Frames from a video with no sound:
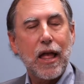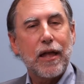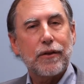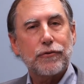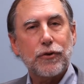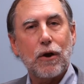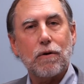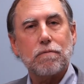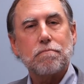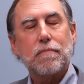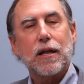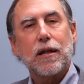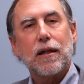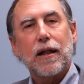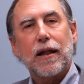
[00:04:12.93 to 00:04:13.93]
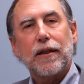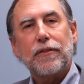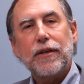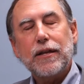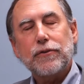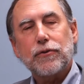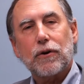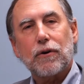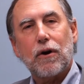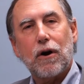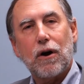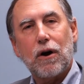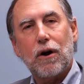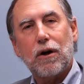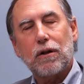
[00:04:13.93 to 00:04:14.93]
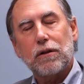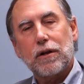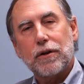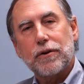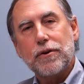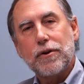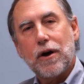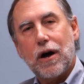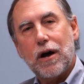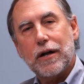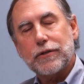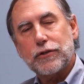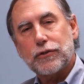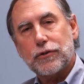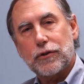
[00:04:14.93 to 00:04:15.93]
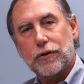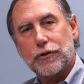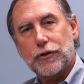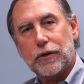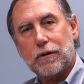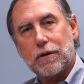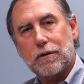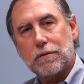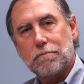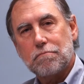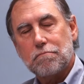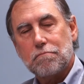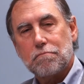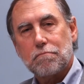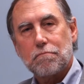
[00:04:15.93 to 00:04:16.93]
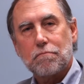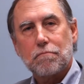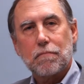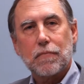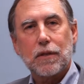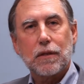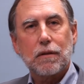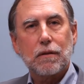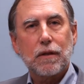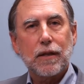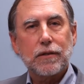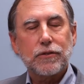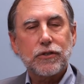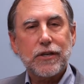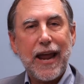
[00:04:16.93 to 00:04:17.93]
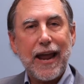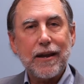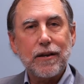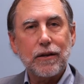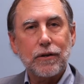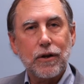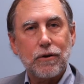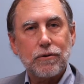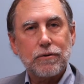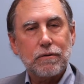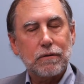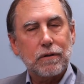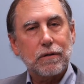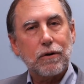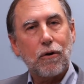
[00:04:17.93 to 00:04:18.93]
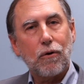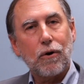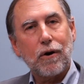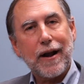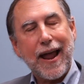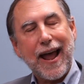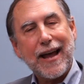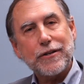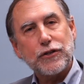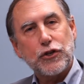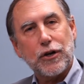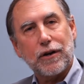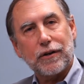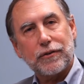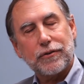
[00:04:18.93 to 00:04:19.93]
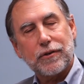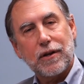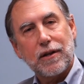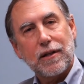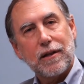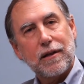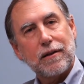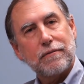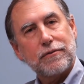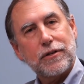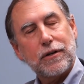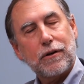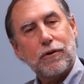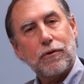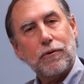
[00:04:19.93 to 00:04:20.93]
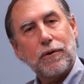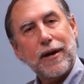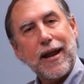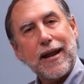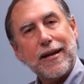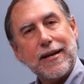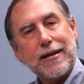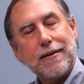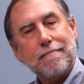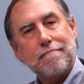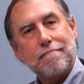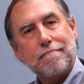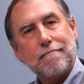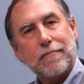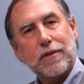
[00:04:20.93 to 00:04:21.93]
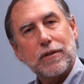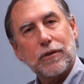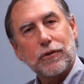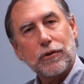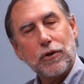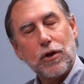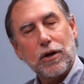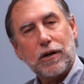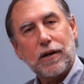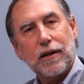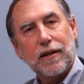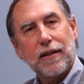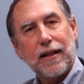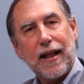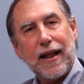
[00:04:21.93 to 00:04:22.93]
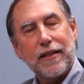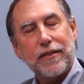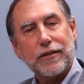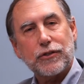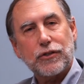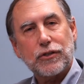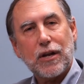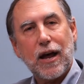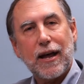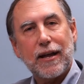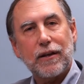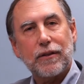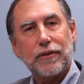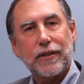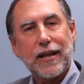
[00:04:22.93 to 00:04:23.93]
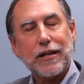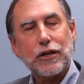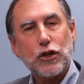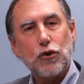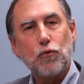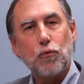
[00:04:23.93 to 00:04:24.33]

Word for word: So these are all non-surgical, standalone, or adjuncts to creating the look and the style that you